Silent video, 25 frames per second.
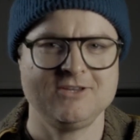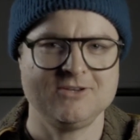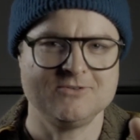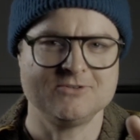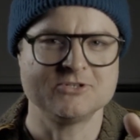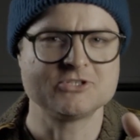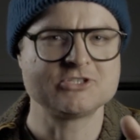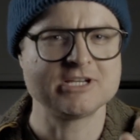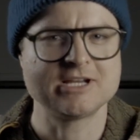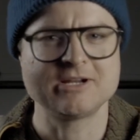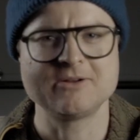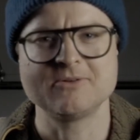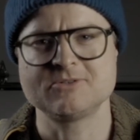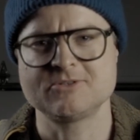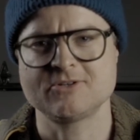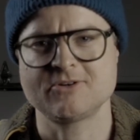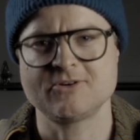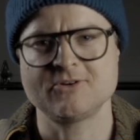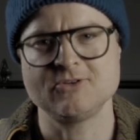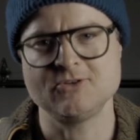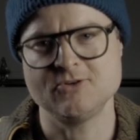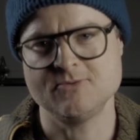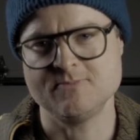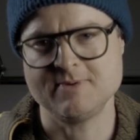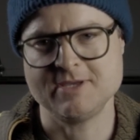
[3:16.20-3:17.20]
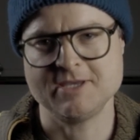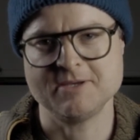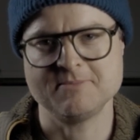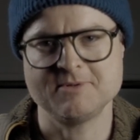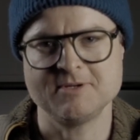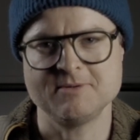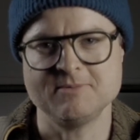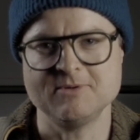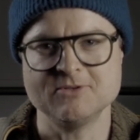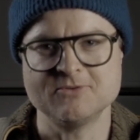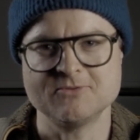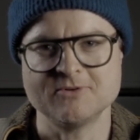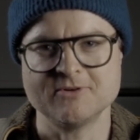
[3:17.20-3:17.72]
Shout out to all you
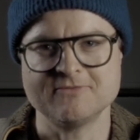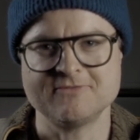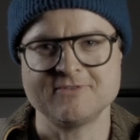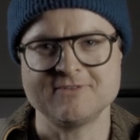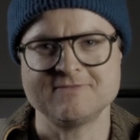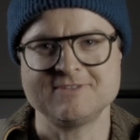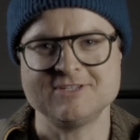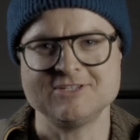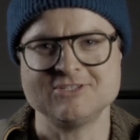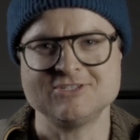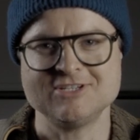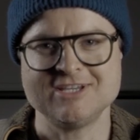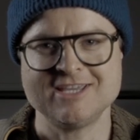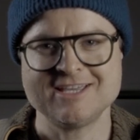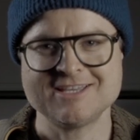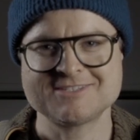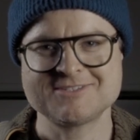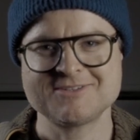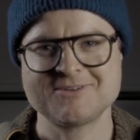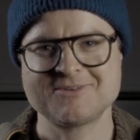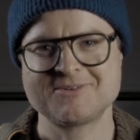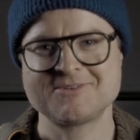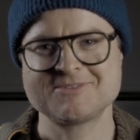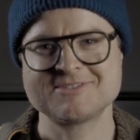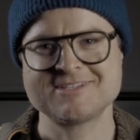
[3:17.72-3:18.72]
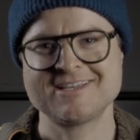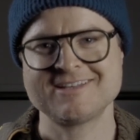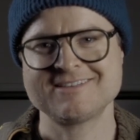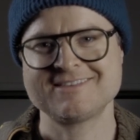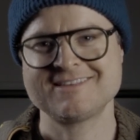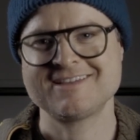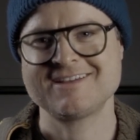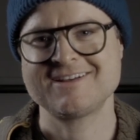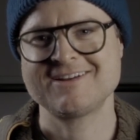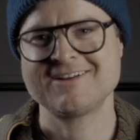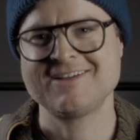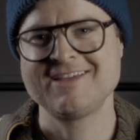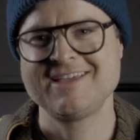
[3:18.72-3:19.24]
BMW 1250 GS owners out
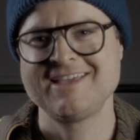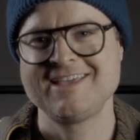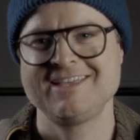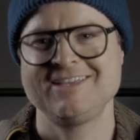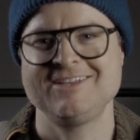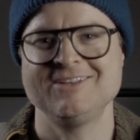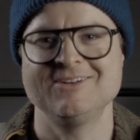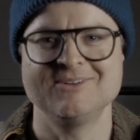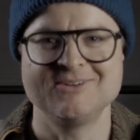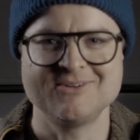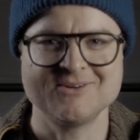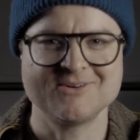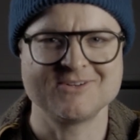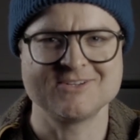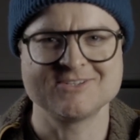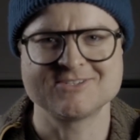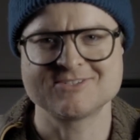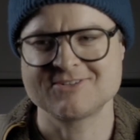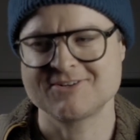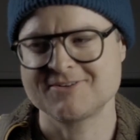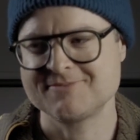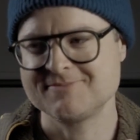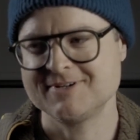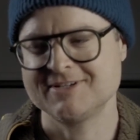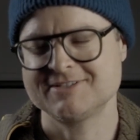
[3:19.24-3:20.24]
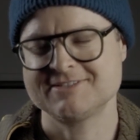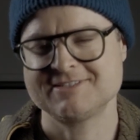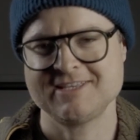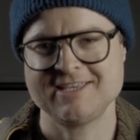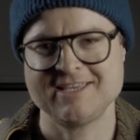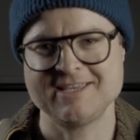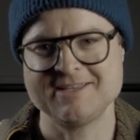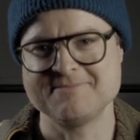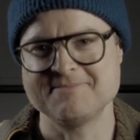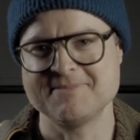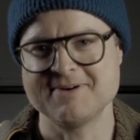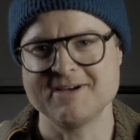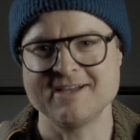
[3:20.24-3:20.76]
there, going to Starbucks
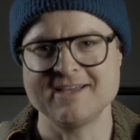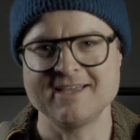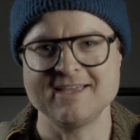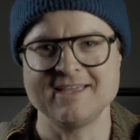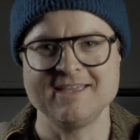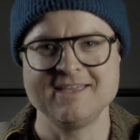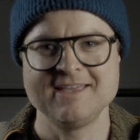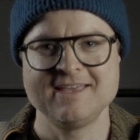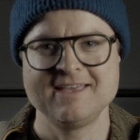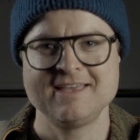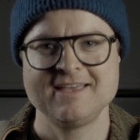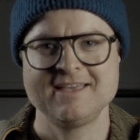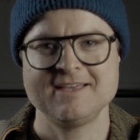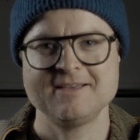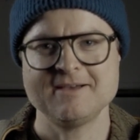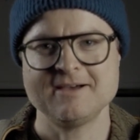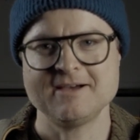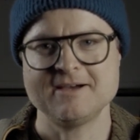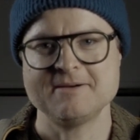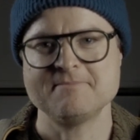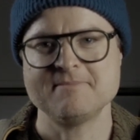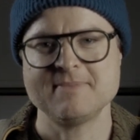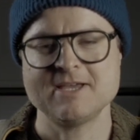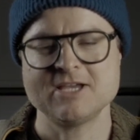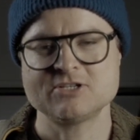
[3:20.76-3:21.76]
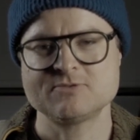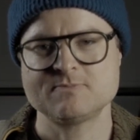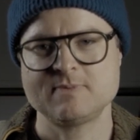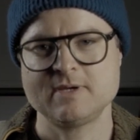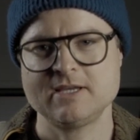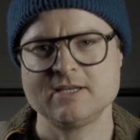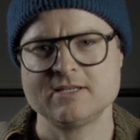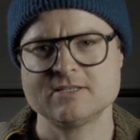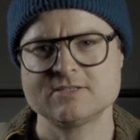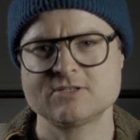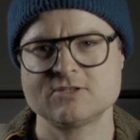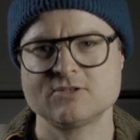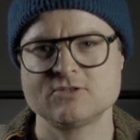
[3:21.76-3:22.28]
in my mesh
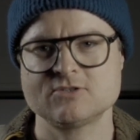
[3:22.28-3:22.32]
pants.